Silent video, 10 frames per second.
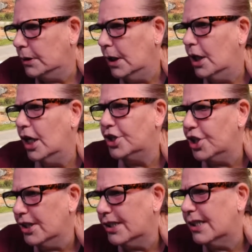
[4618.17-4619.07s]
and she
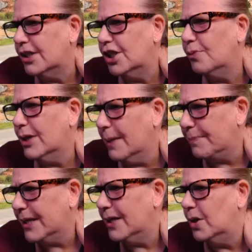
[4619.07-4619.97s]
is she went up the
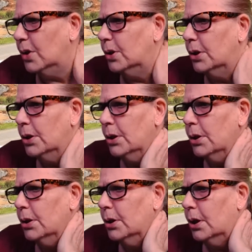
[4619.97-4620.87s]
hill.
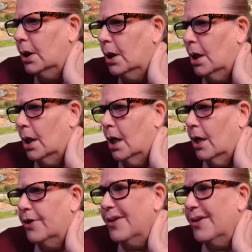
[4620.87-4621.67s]
The,